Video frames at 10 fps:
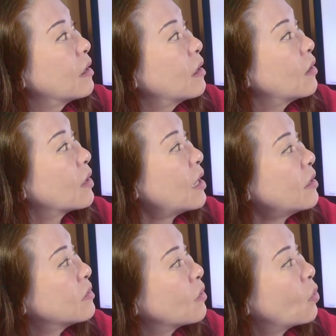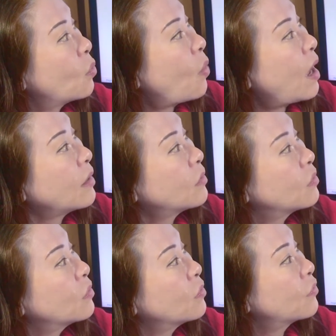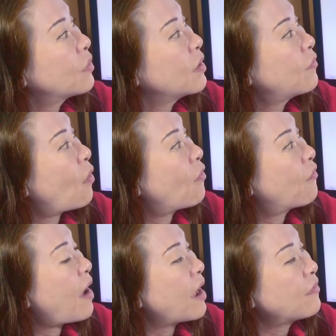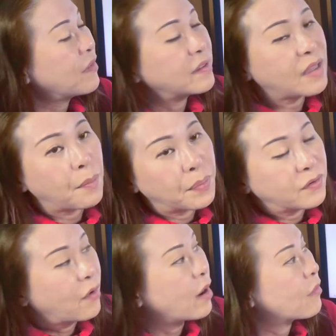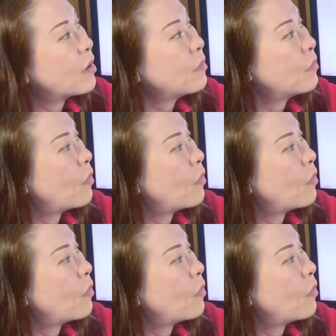Okay, so 1, 2, 3, 4, 5 is the upper trigram.